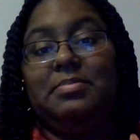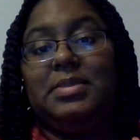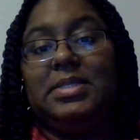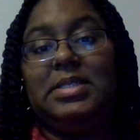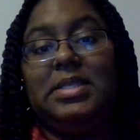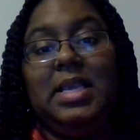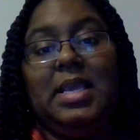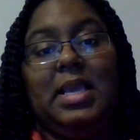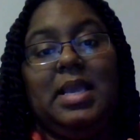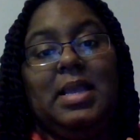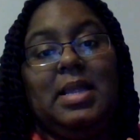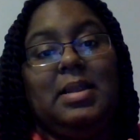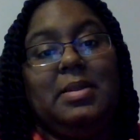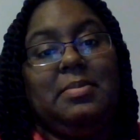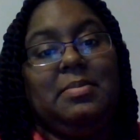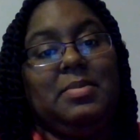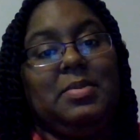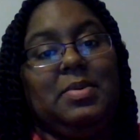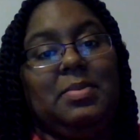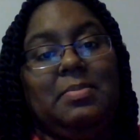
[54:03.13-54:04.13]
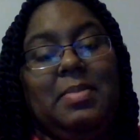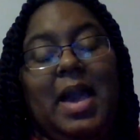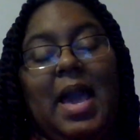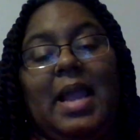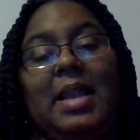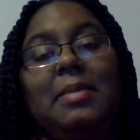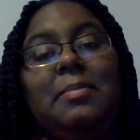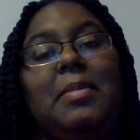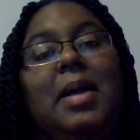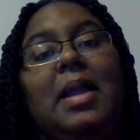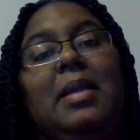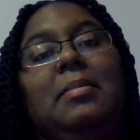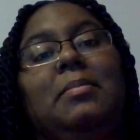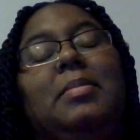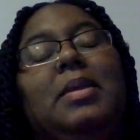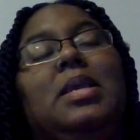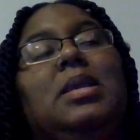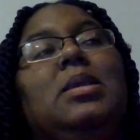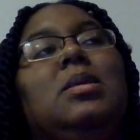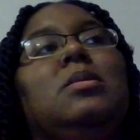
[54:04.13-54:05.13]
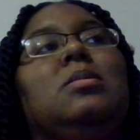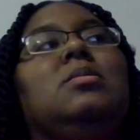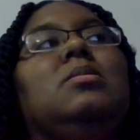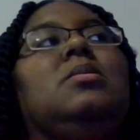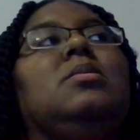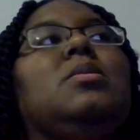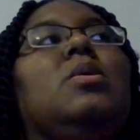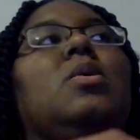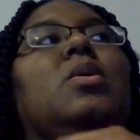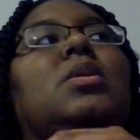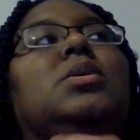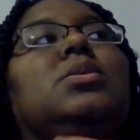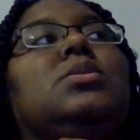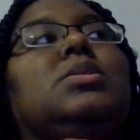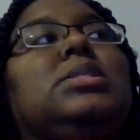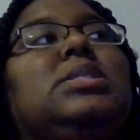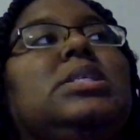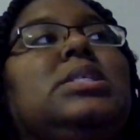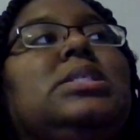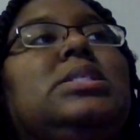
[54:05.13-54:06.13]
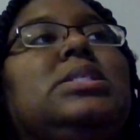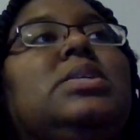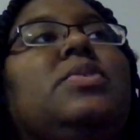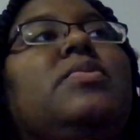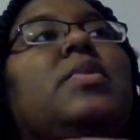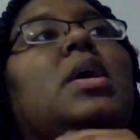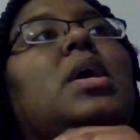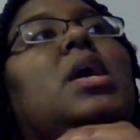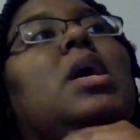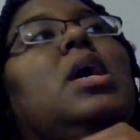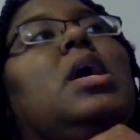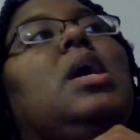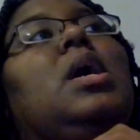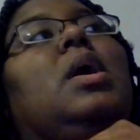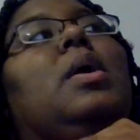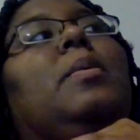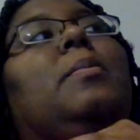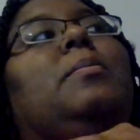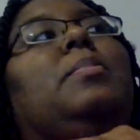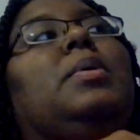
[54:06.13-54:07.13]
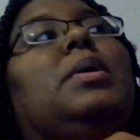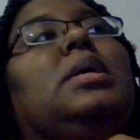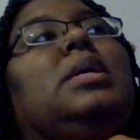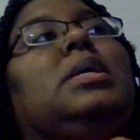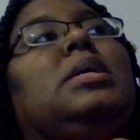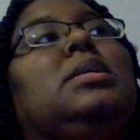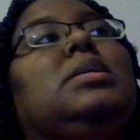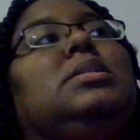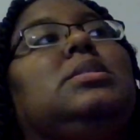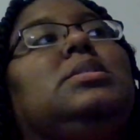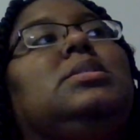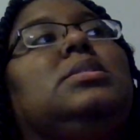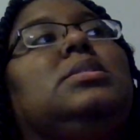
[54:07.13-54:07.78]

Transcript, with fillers: skin, body might be, you know, a little sensitive. But